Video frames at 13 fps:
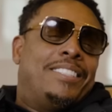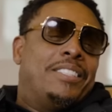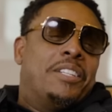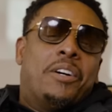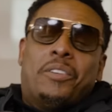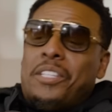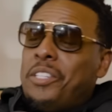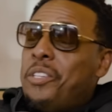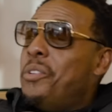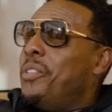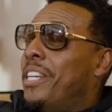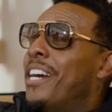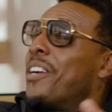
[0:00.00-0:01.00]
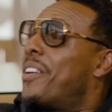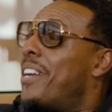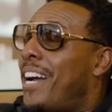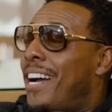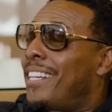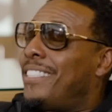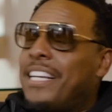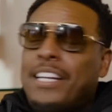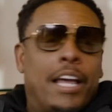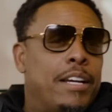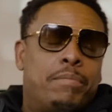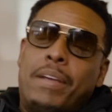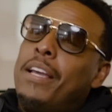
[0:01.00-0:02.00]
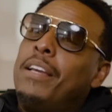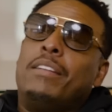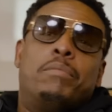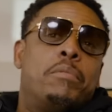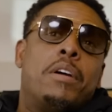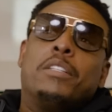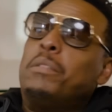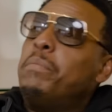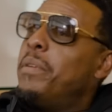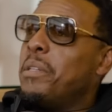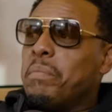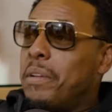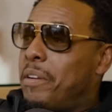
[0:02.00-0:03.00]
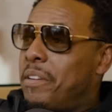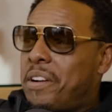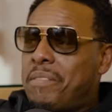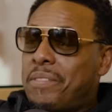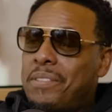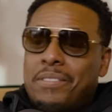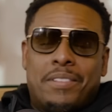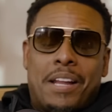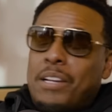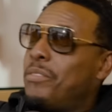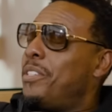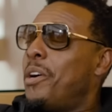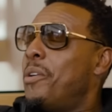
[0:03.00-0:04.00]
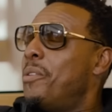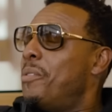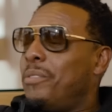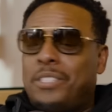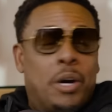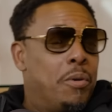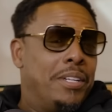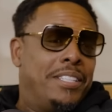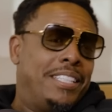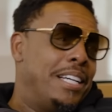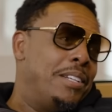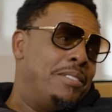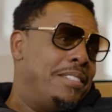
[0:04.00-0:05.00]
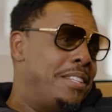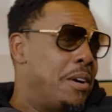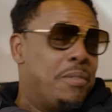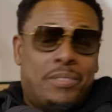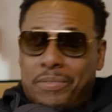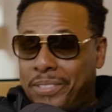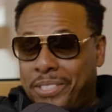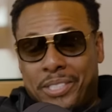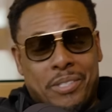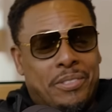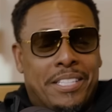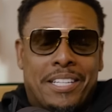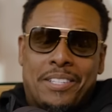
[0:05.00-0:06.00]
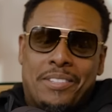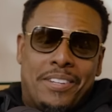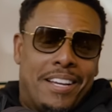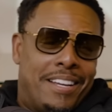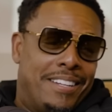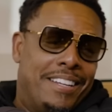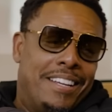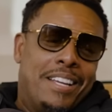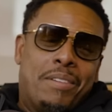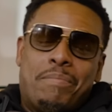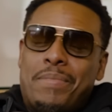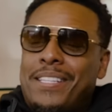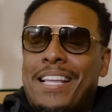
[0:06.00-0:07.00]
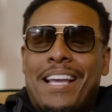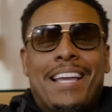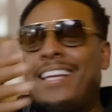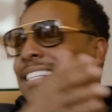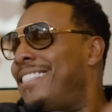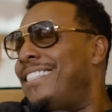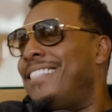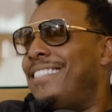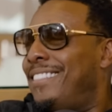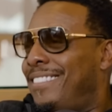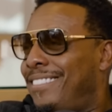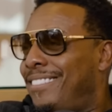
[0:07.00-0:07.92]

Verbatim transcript: you know, the new younger guys, they yeah. like, man, LeBron's the best player ever. Yeah. Like Doe, Doe would tell you, Doe would for sure tell you that. But they ain't see,